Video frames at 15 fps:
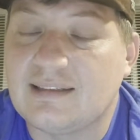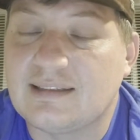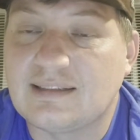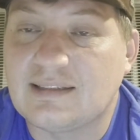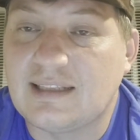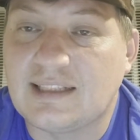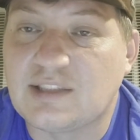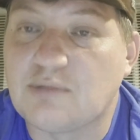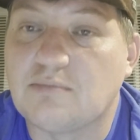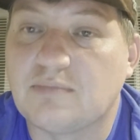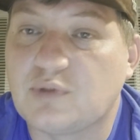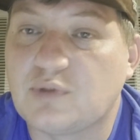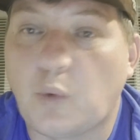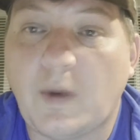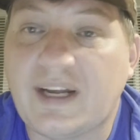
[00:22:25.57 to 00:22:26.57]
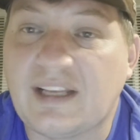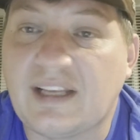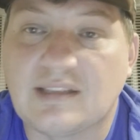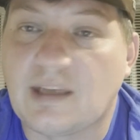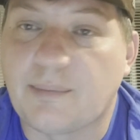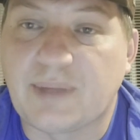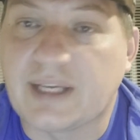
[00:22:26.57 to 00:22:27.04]
It's 20
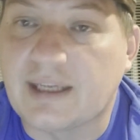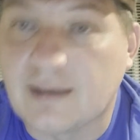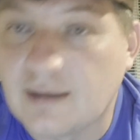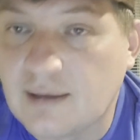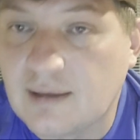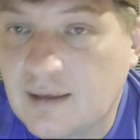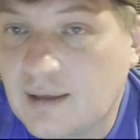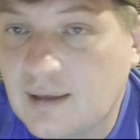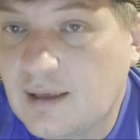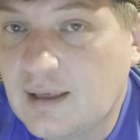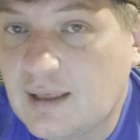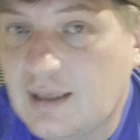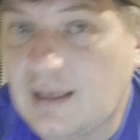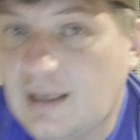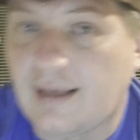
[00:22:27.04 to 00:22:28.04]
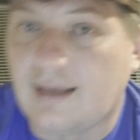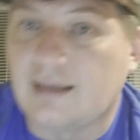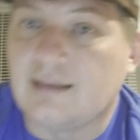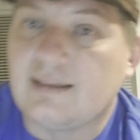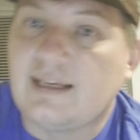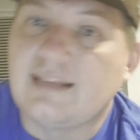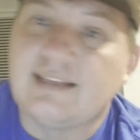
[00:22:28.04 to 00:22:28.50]
something.
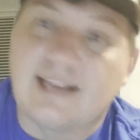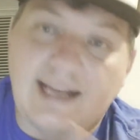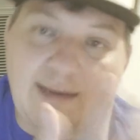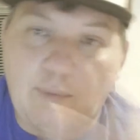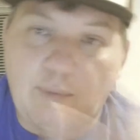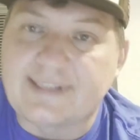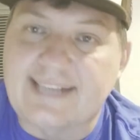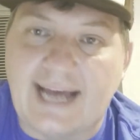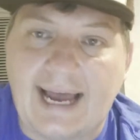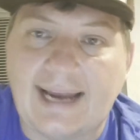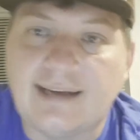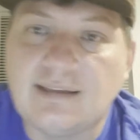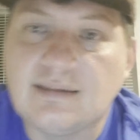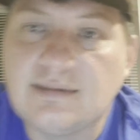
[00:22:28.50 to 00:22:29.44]
And then I had one tie.